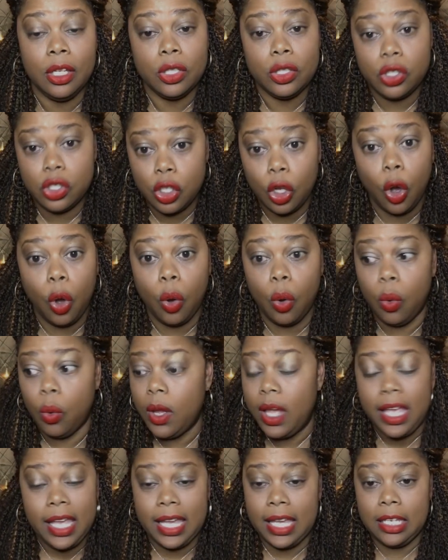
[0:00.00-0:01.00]

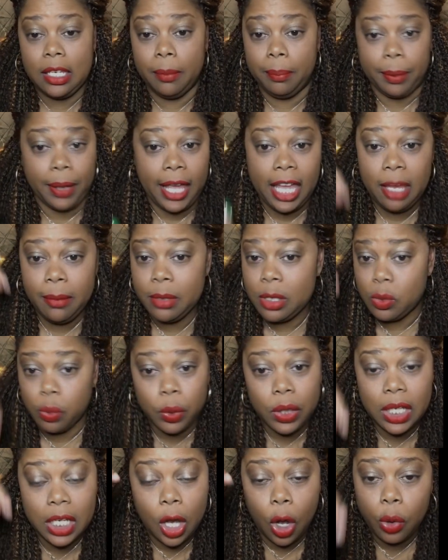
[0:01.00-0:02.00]
So the blame is
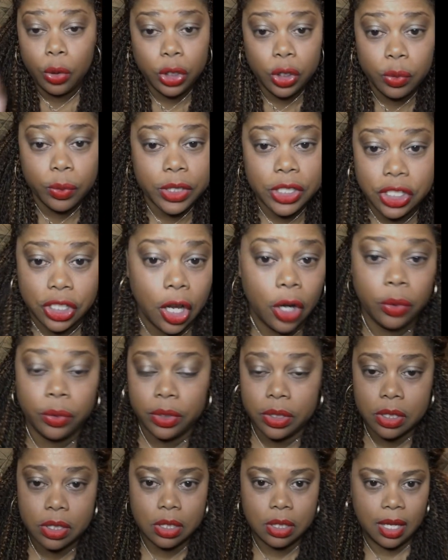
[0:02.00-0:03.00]
really on you and
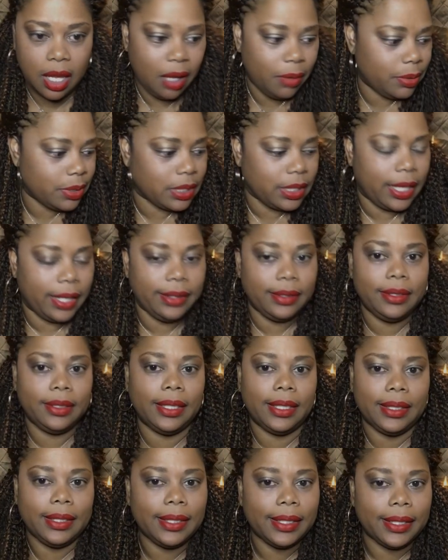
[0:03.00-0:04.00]
Jonas. I was like,
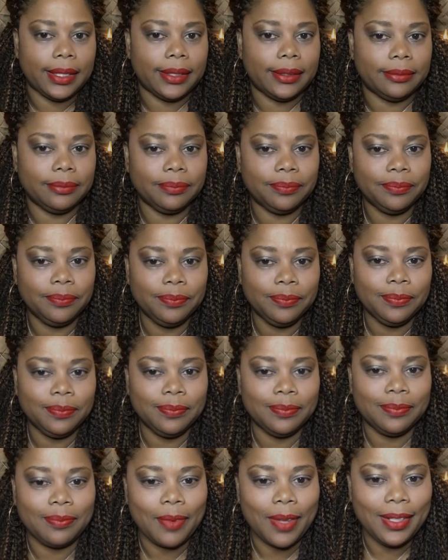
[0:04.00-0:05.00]
look at that.
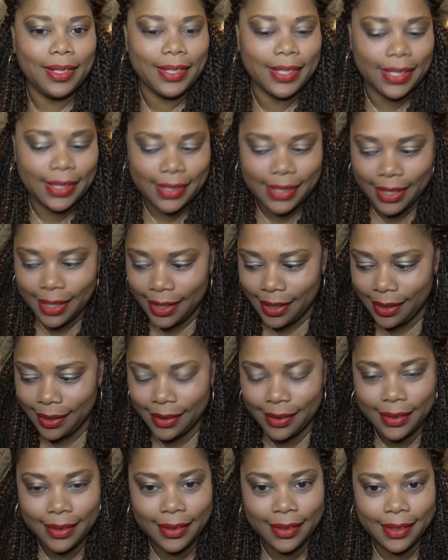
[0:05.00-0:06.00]
Look at that.
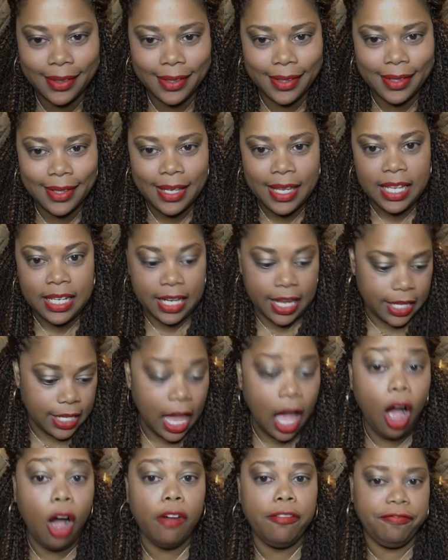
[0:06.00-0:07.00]
Now
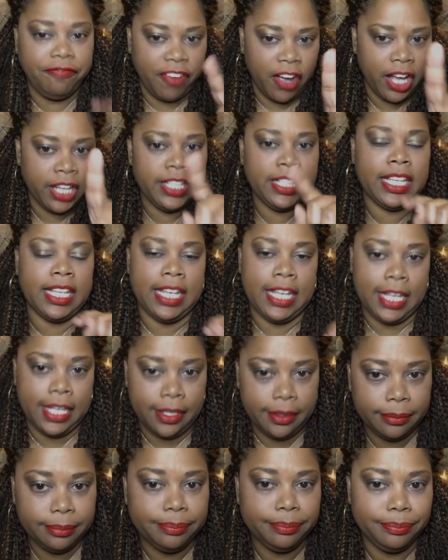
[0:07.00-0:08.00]
y'all funding
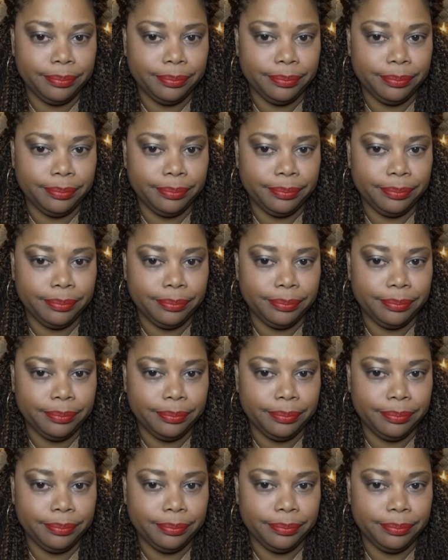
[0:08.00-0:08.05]
it.